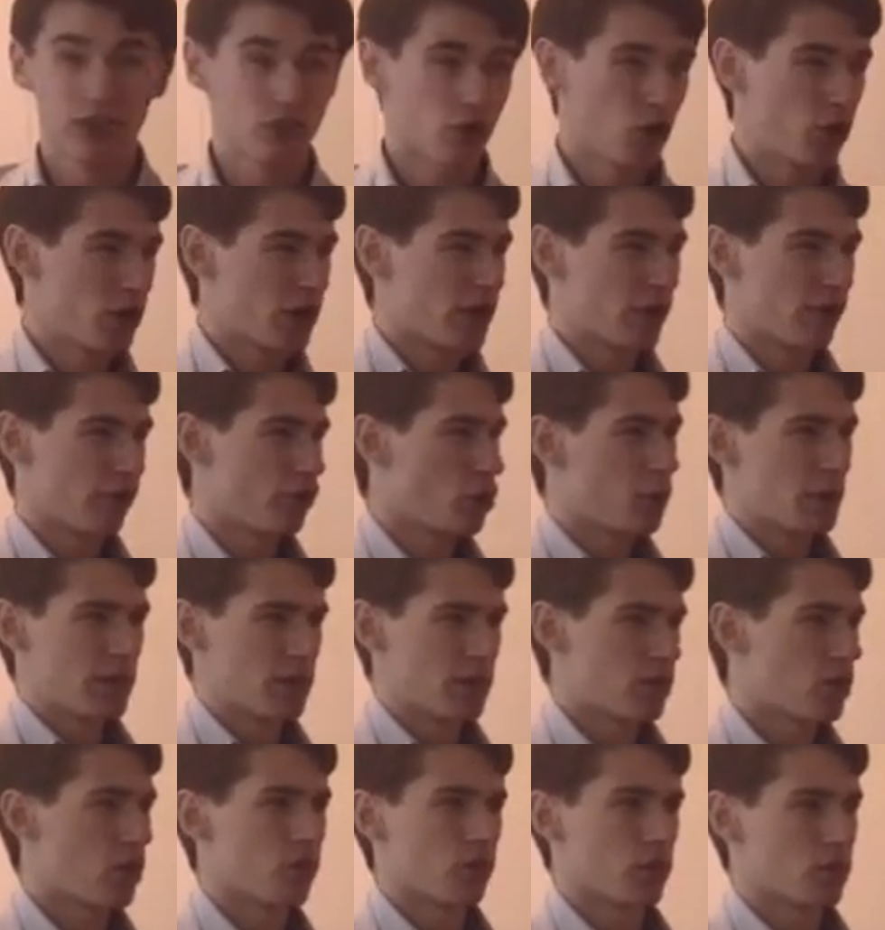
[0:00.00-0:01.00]
these are only a few
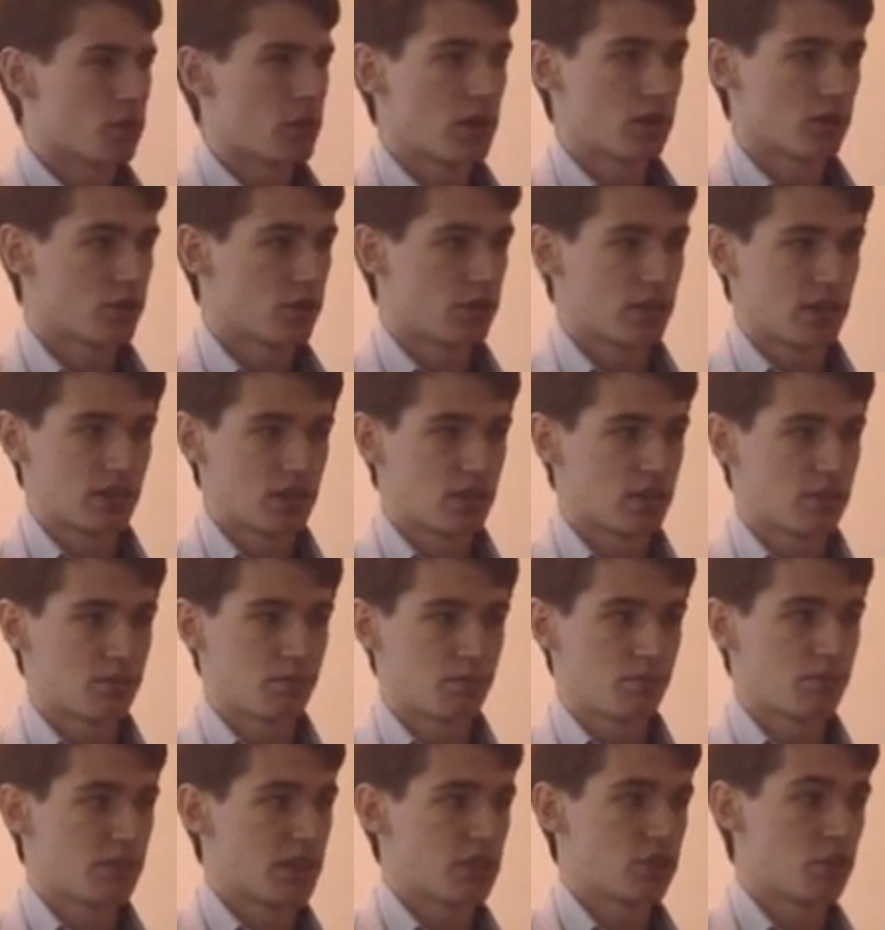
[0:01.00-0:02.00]
weeks old as well, so
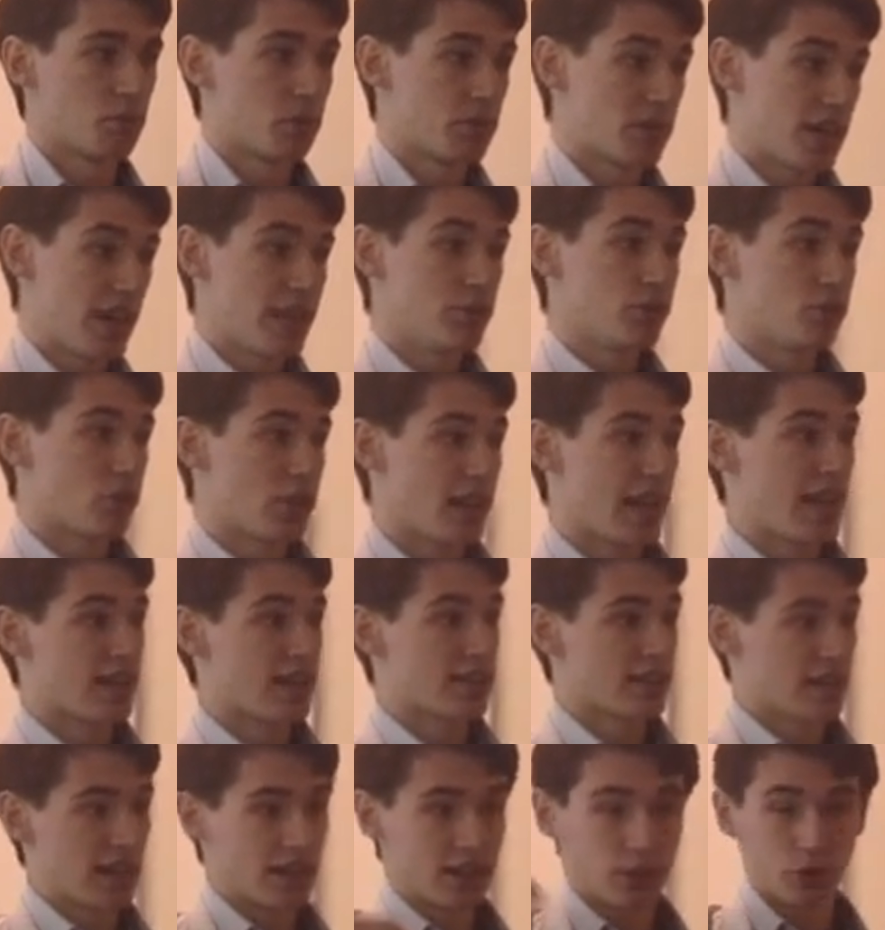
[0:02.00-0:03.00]
this could potentially
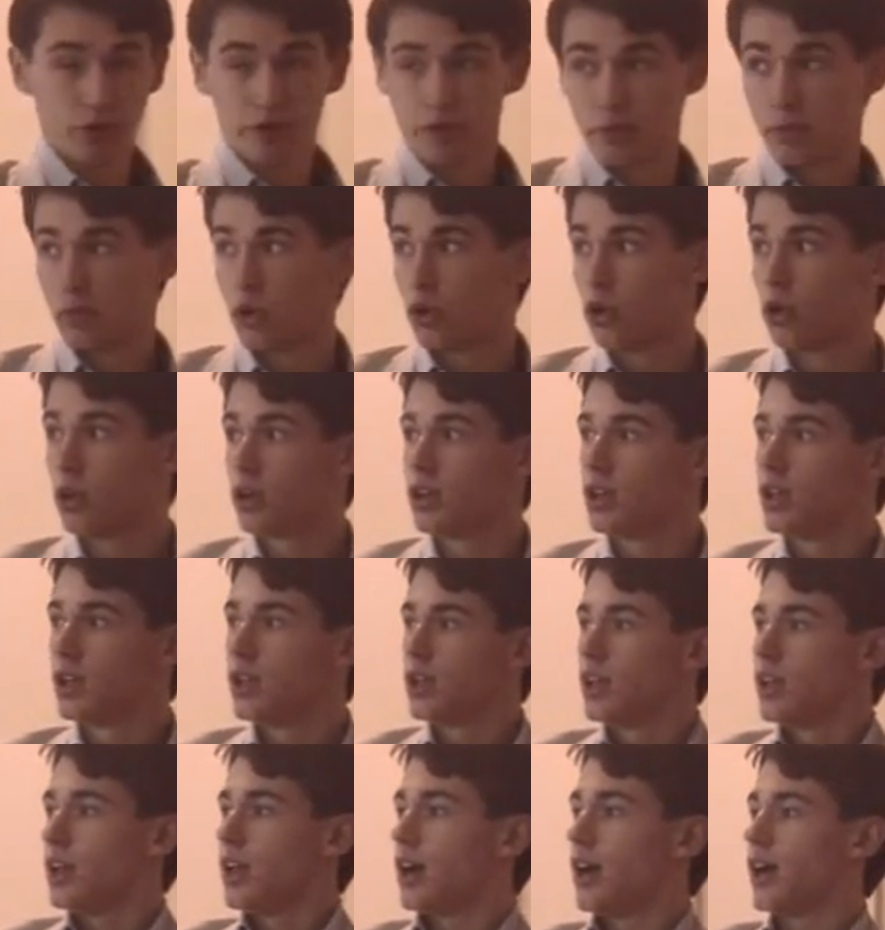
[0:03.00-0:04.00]
escalate to even more.
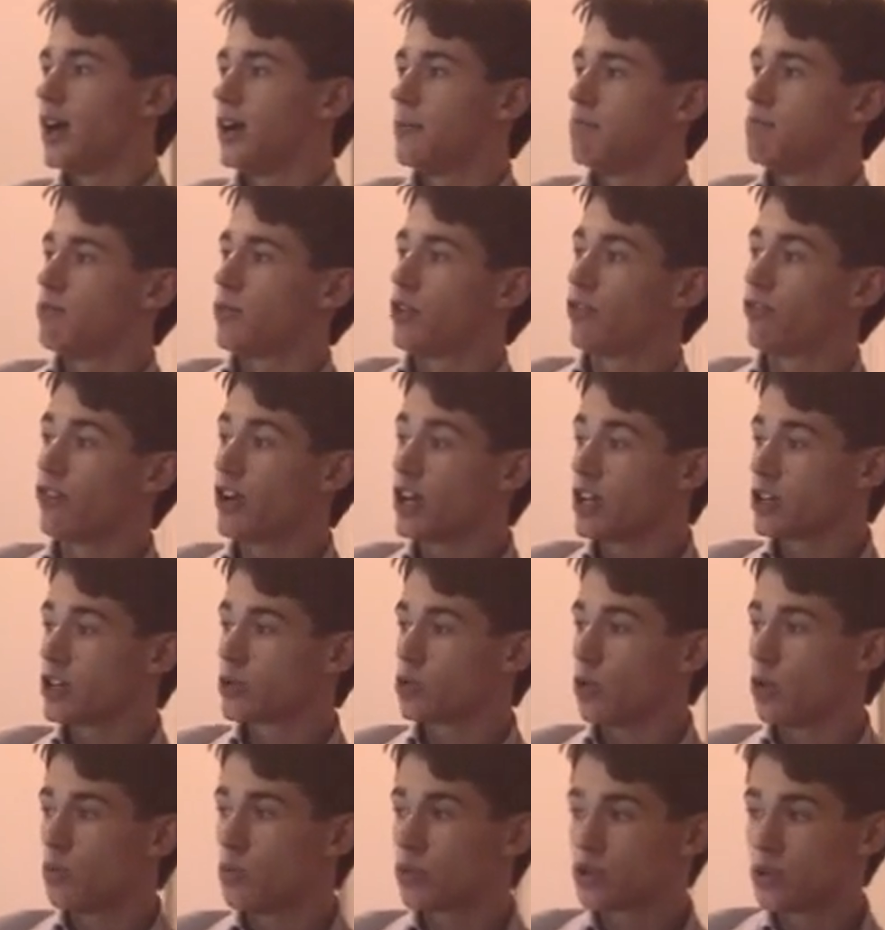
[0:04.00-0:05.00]
The
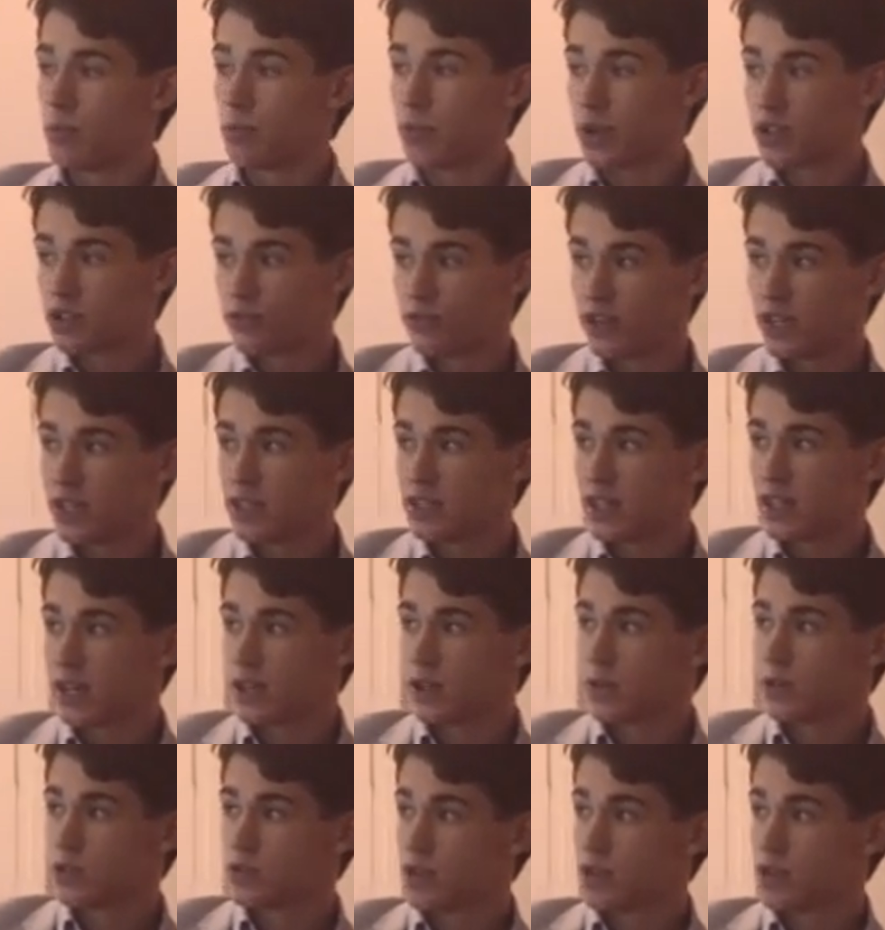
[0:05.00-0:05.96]
first one was on BuzzFeed, and it